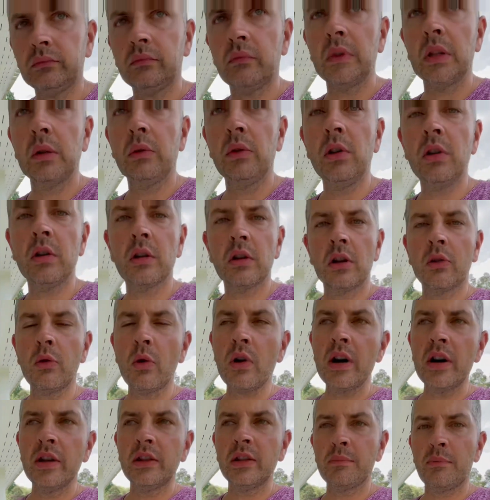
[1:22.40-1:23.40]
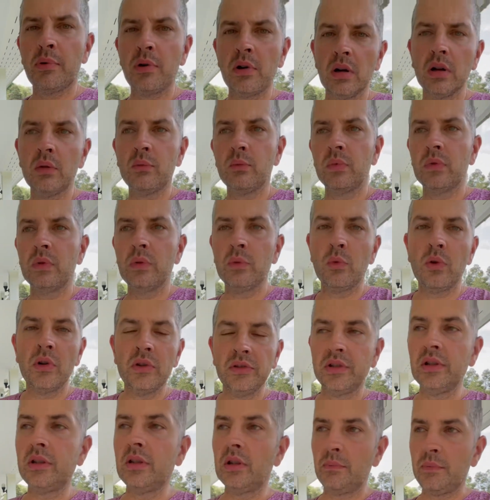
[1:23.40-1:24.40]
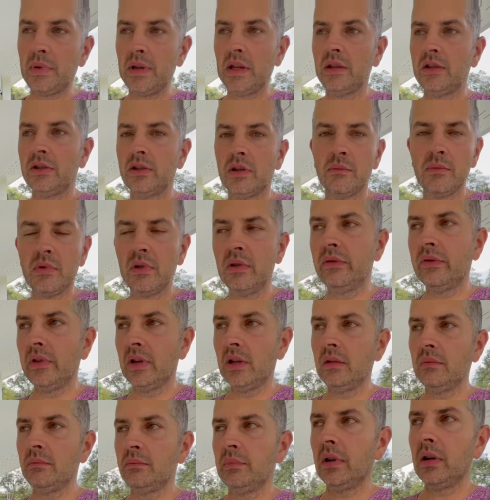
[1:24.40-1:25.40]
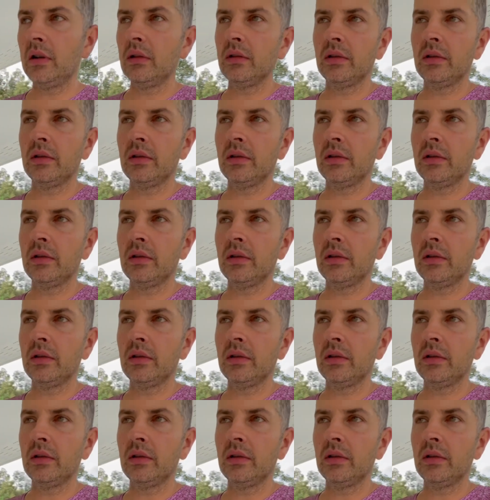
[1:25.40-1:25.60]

We're not quite at the point where we wanted to be to move in, but